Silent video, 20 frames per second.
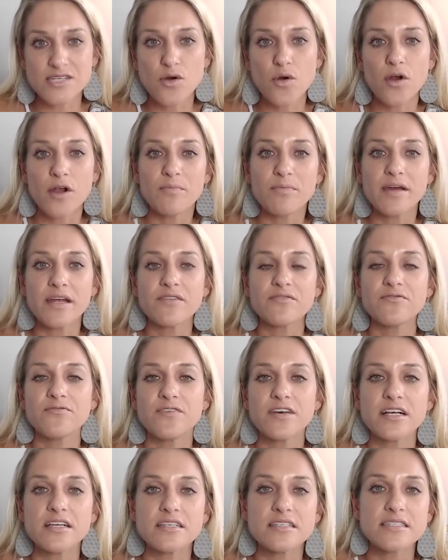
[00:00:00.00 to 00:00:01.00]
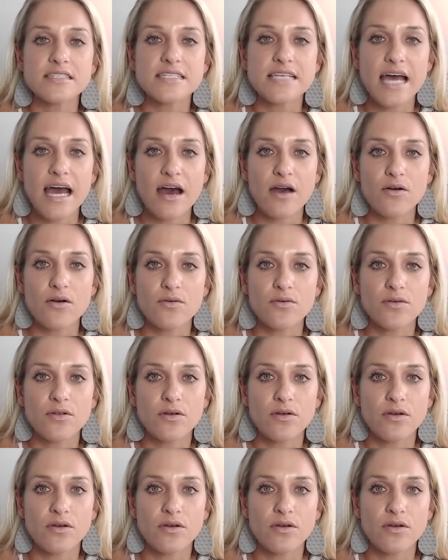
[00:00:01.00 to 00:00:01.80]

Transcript: corporate fills out